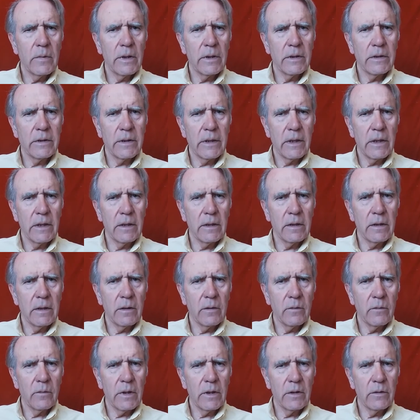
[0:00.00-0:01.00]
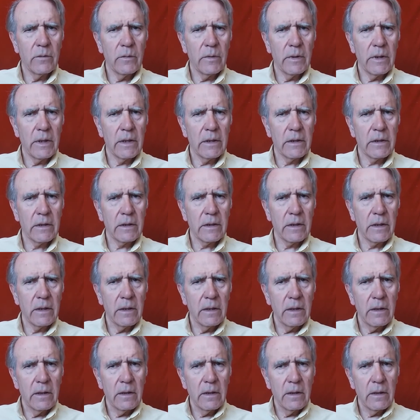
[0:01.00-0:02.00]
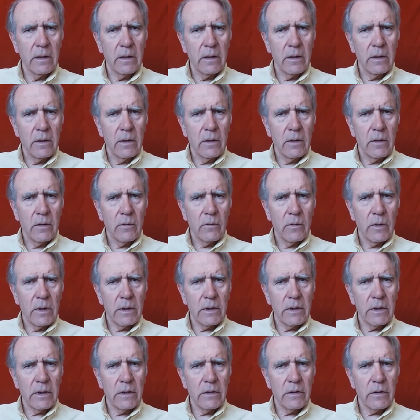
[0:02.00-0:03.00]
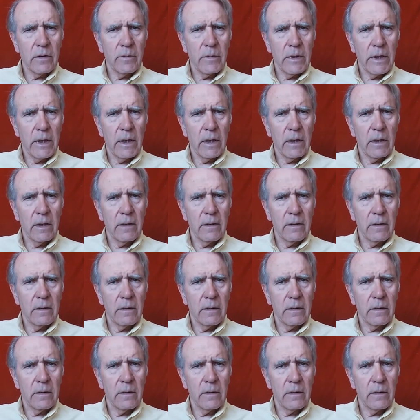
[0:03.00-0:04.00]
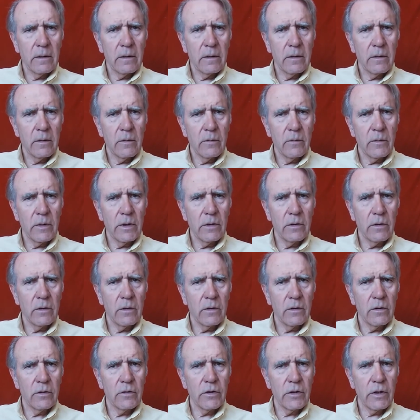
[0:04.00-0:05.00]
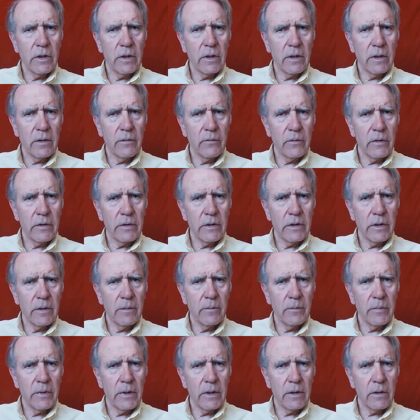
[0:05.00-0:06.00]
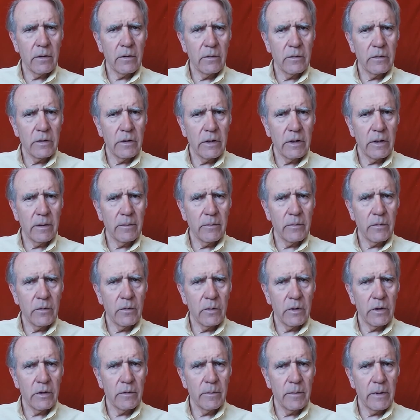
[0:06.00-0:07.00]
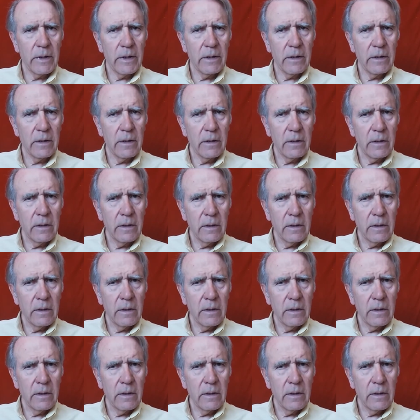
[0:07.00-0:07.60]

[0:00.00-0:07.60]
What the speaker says: But then, when we ask, what is a being? We no longer have a simpler concept to explain.